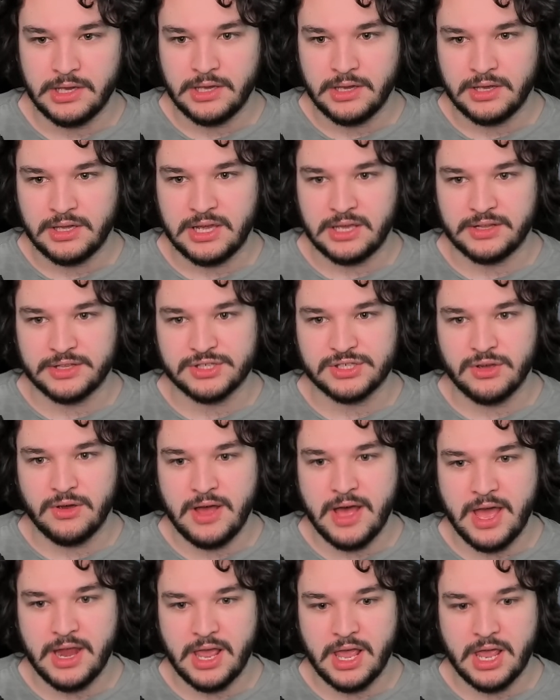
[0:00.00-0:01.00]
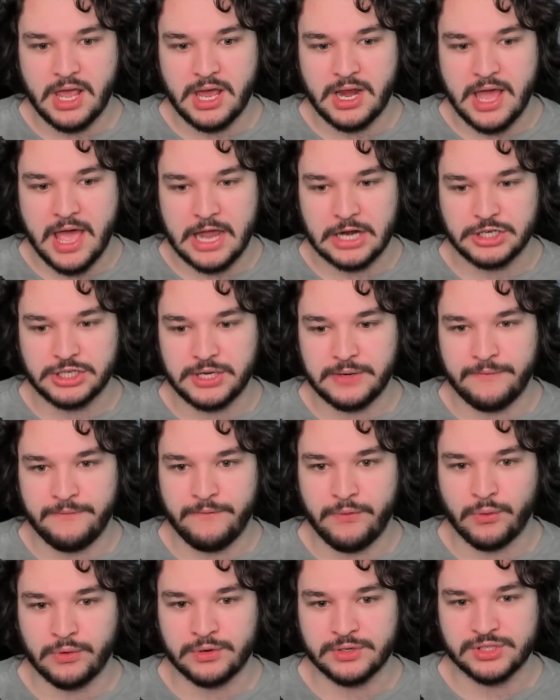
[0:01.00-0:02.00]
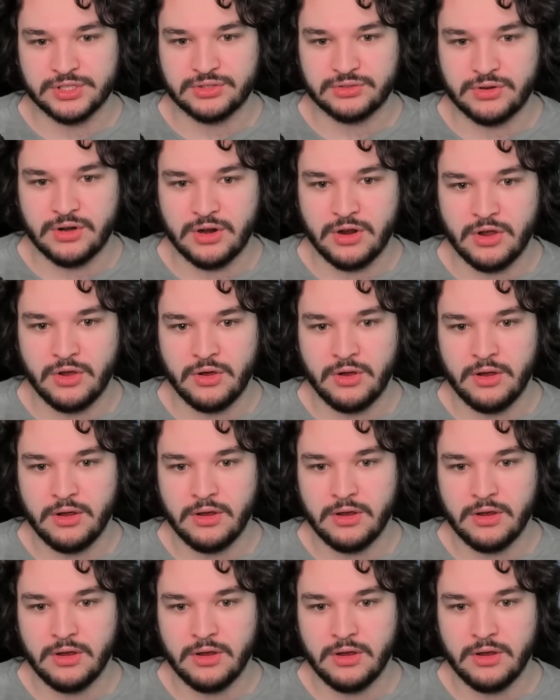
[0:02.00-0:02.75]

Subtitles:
Okay, let's go ahead and actually force throw